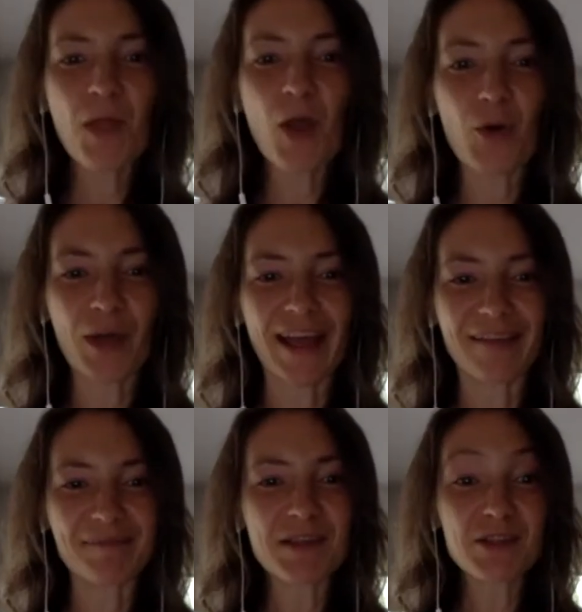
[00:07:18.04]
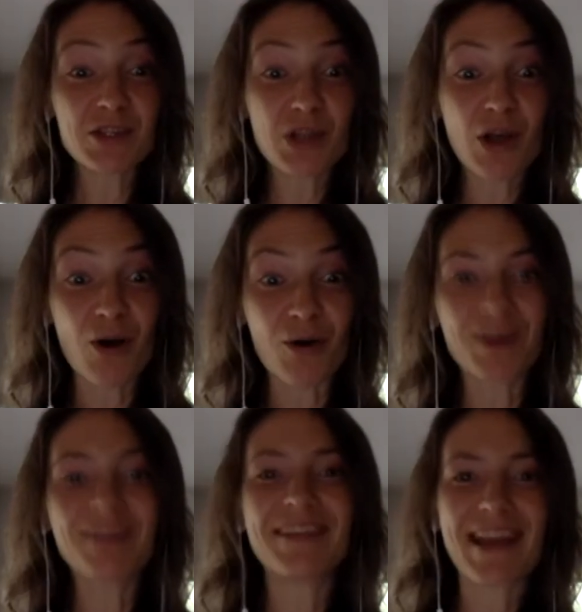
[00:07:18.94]
Okay, so
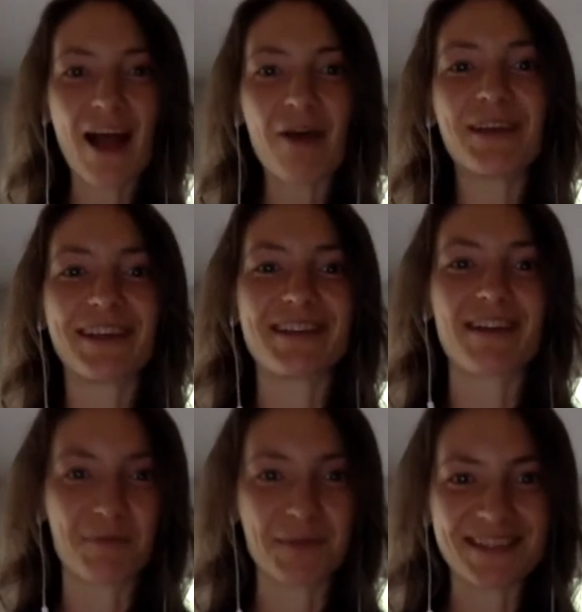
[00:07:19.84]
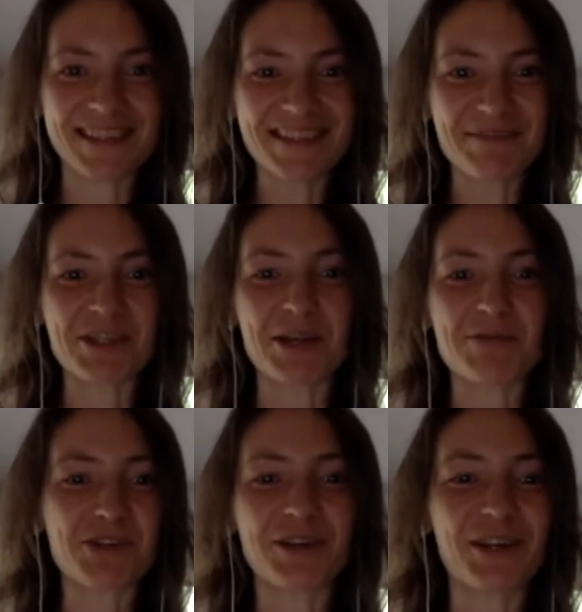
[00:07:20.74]
now we can talk business, which I'm
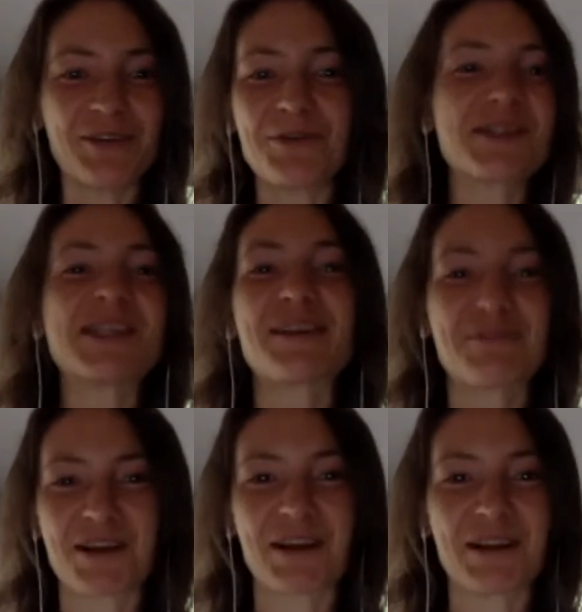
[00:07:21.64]
sure you're sick of talking